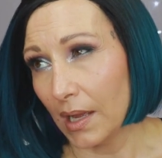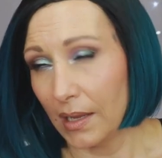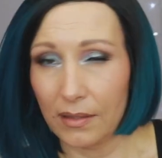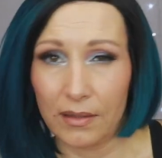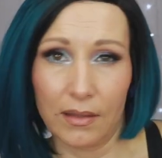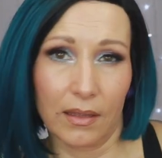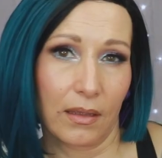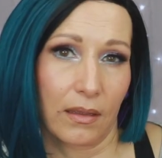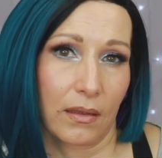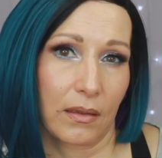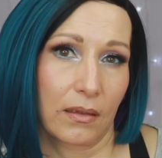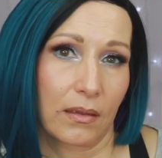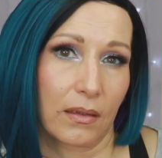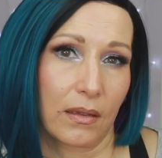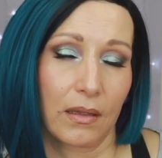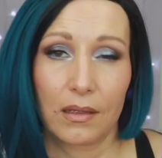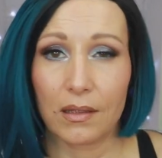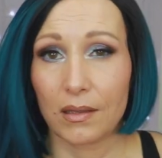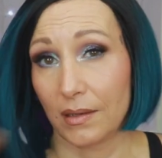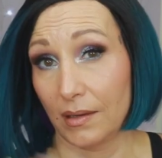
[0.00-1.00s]
I think
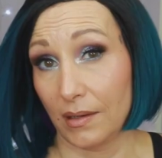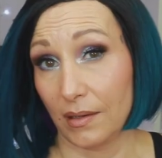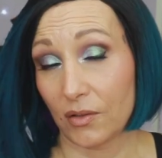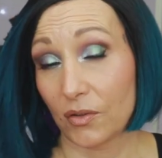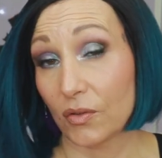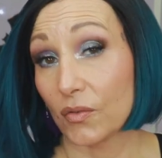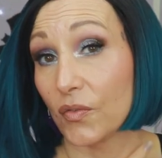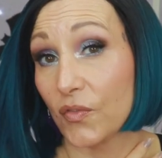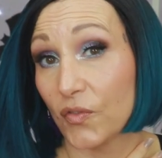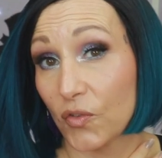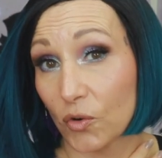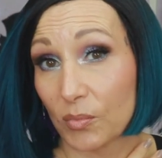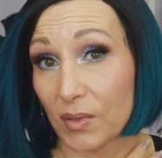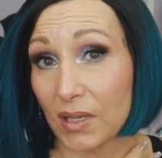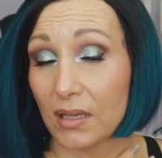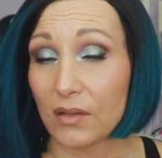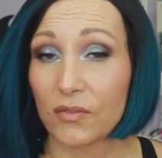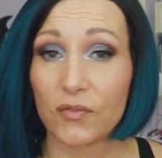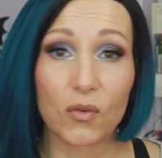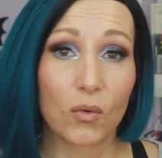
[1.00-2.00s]
at least for
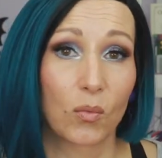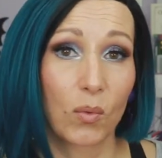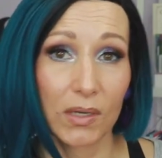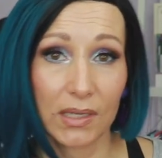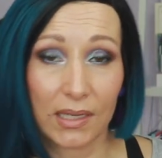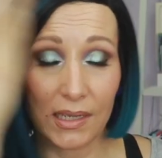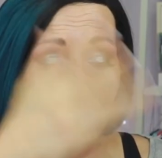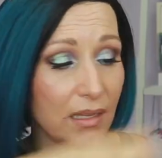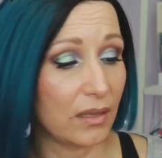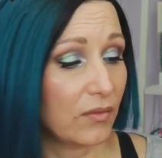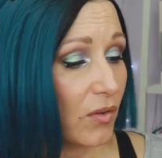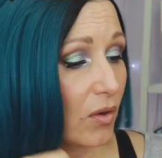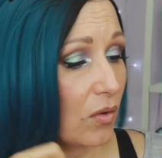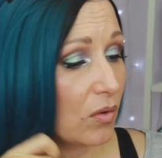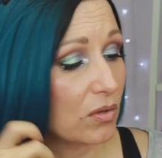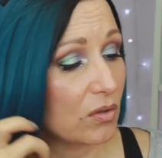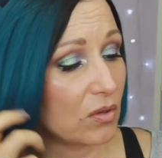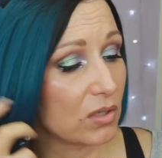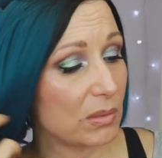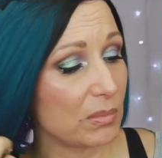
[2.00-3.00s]
me for what I have
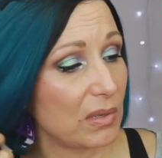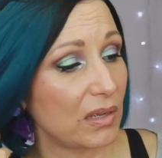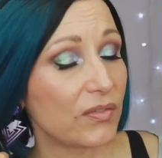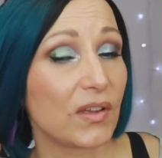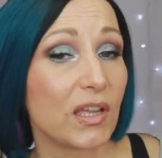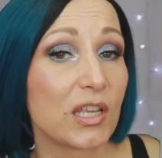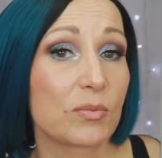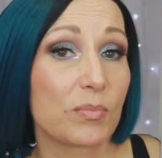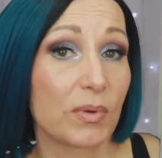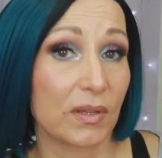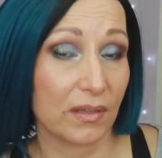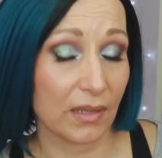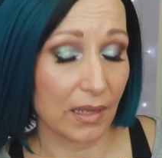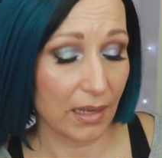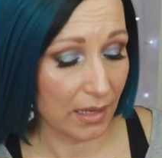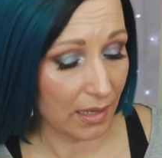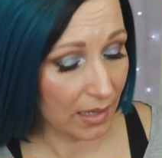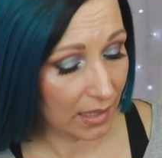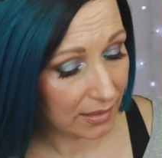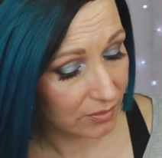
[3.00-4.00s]
going on in my face but
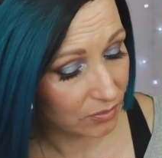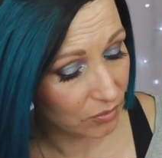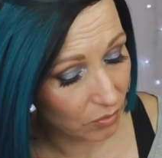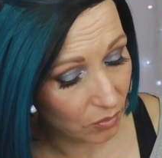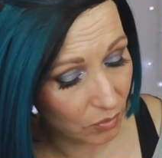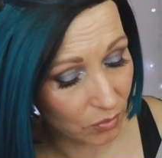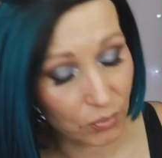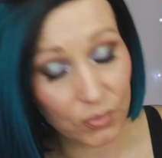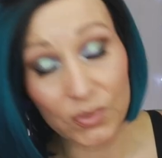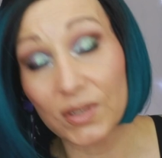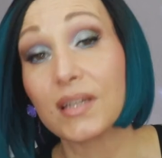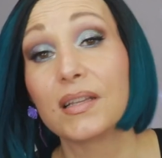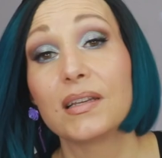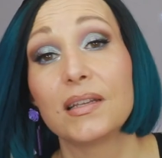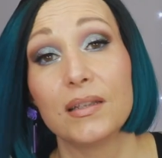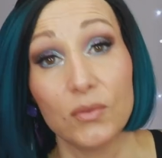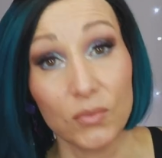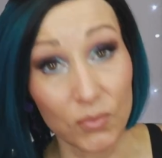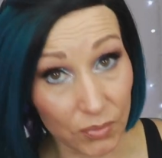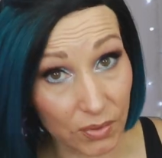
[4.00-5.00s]
I do
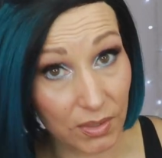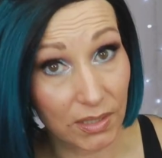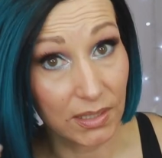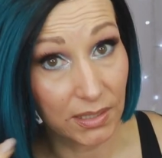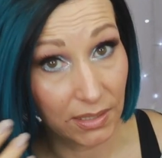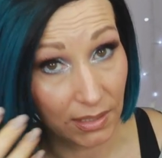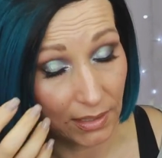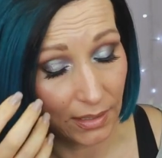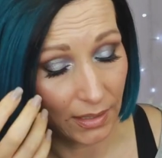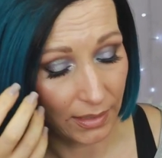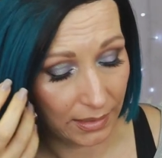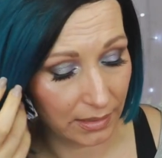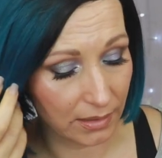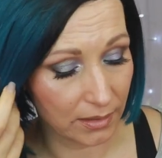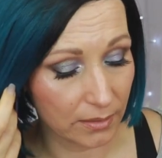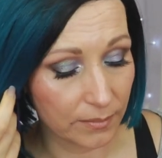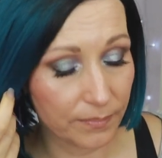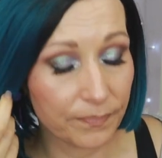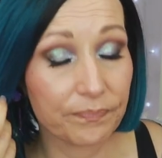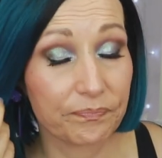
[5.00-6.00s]
really really
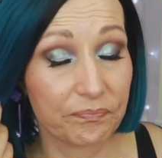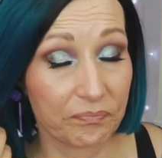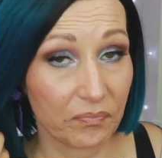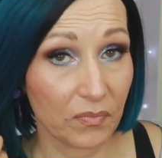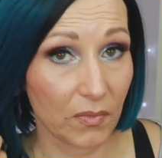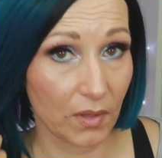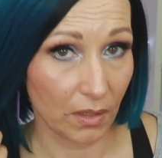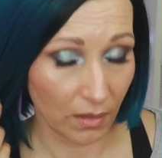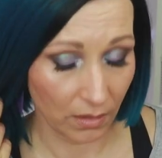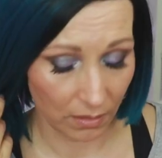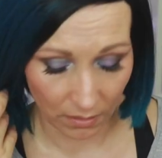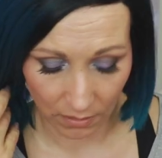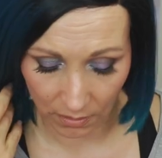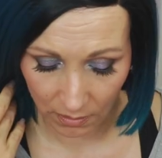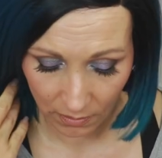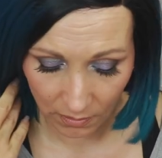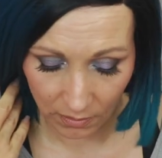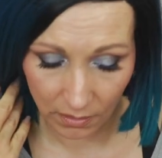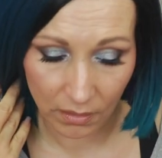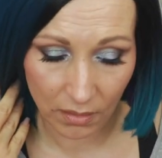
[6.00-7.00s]
like
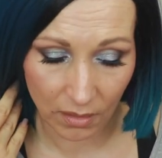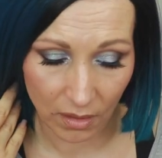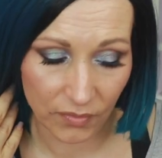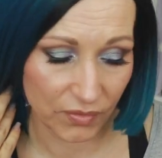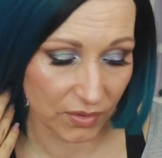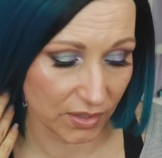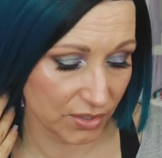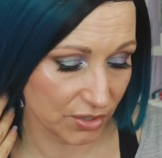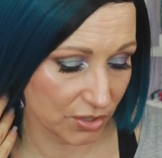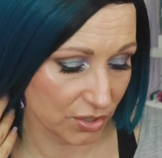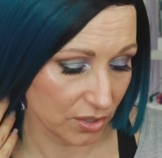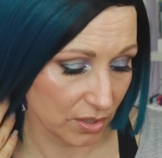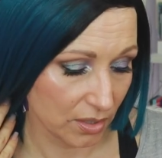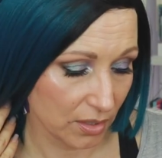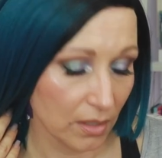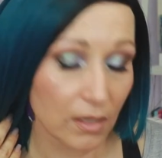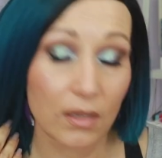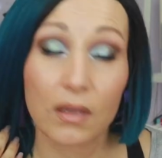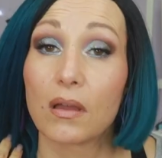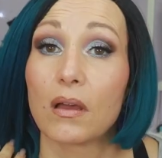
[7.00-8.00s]
uh, the coverage
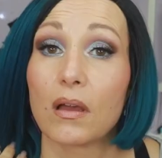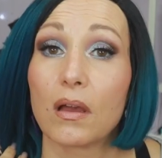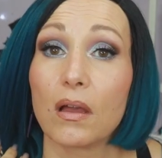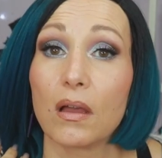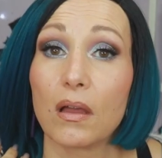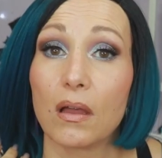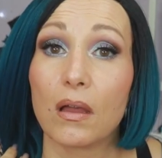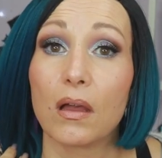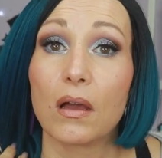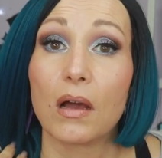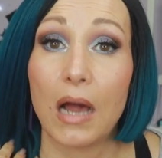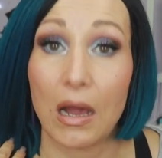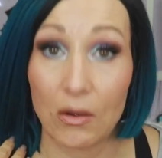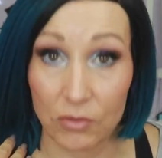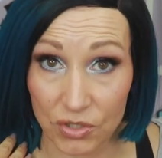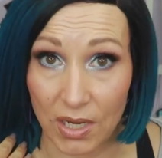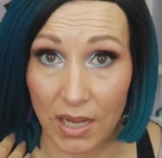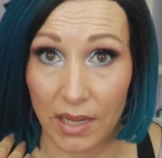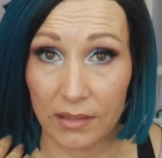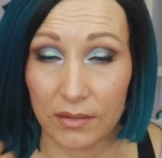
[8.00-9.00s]

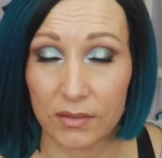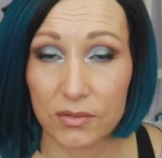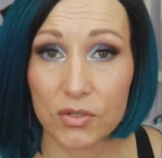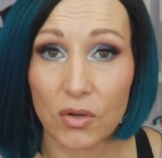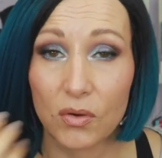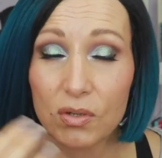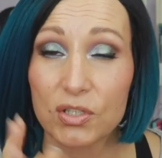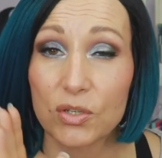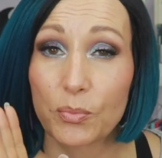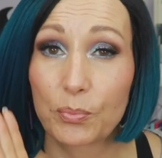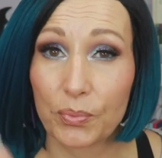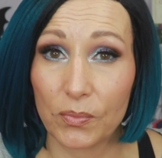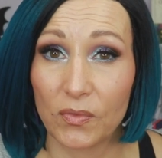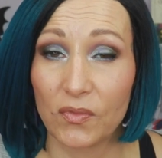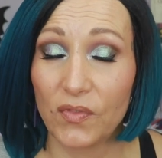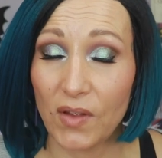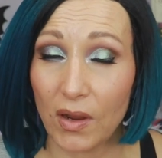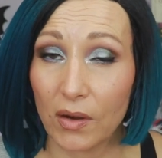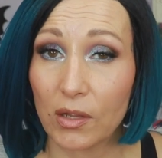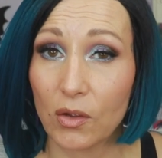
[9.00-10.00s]
outside. So it's a
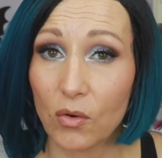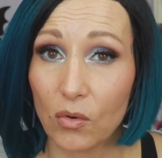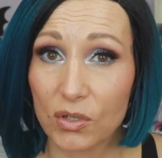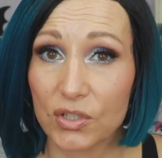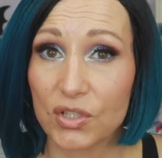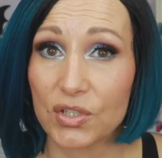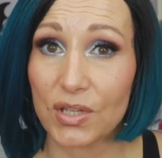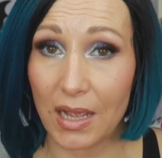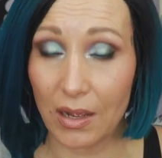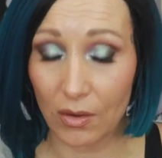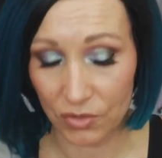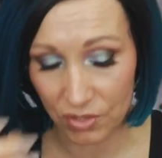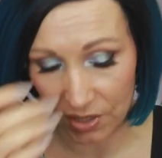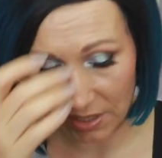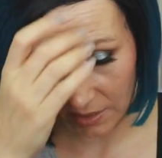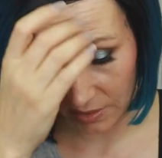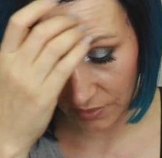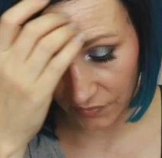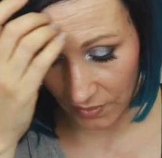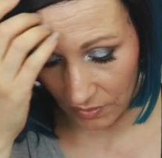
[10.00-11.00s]
very gorgeous
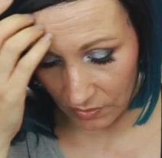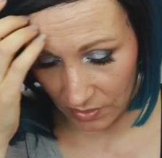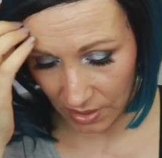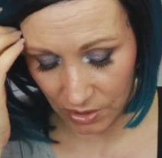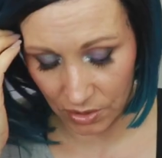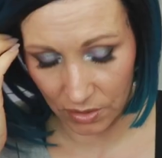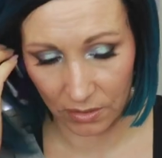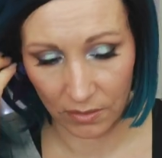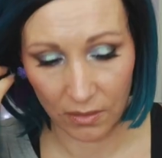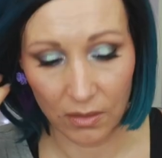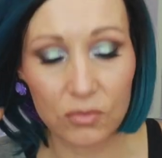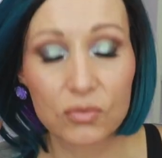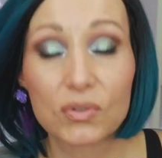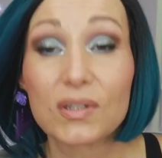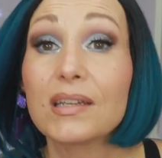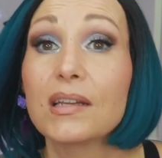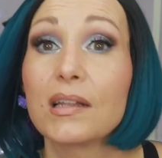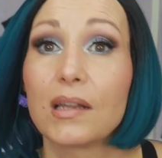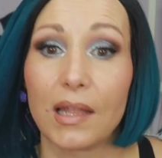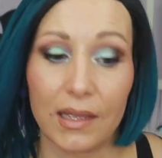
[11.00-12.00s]
outside foundation, a
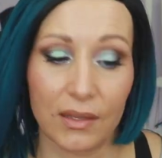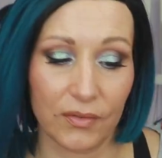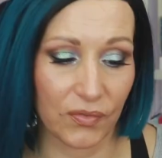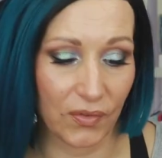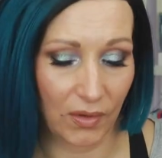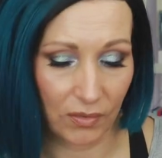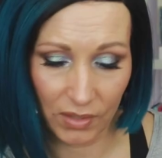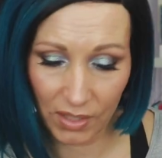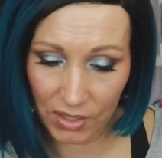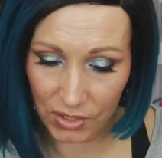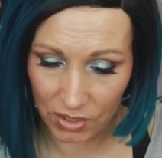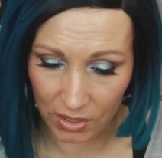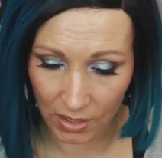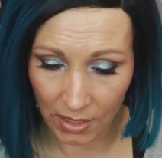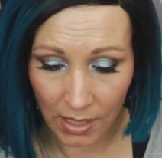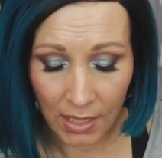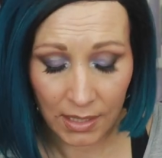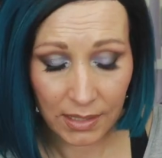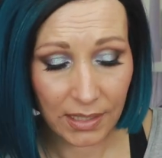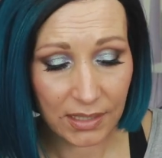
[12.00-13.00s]
real life foundation.
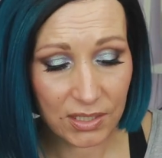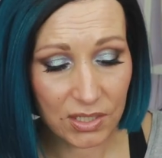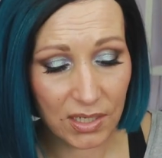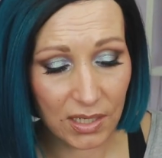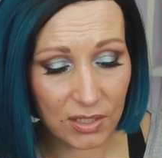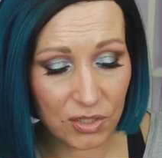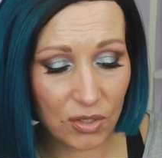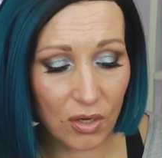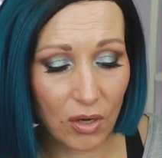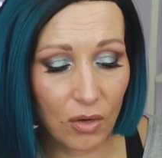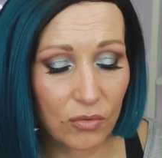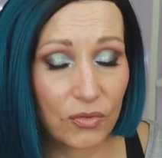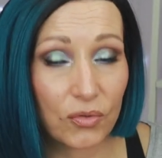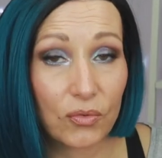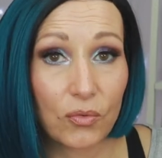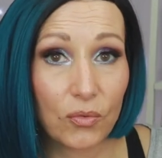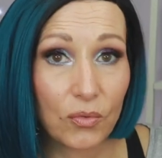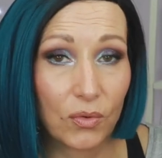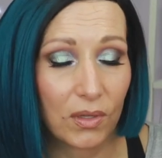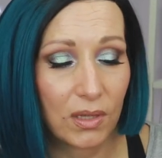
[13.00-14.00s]
Let's next go
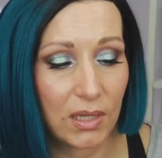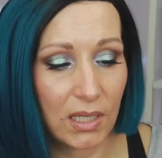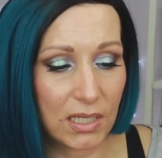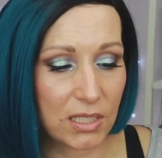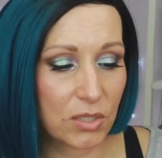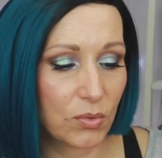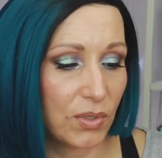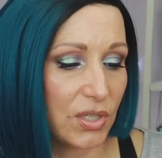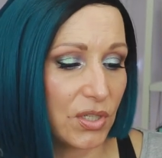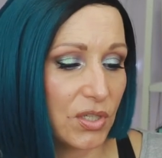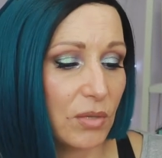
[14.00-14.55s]
to this,